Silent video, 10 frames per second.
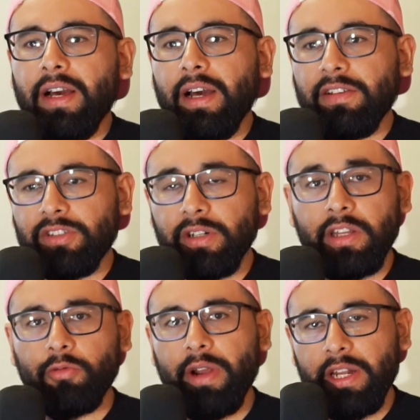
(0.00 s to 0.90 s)
Uh,
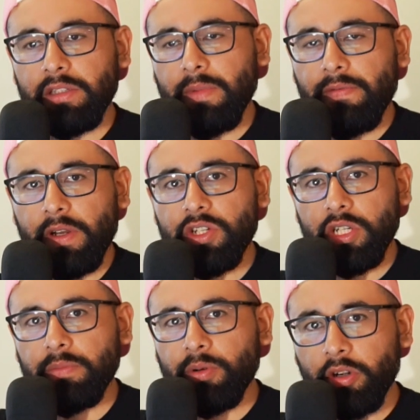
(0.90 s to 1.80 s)
certainly ran into my fair
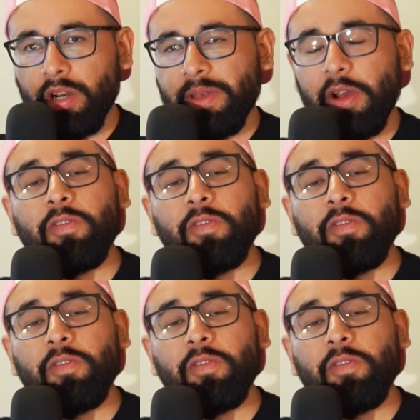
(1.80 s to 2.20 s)
share of programming.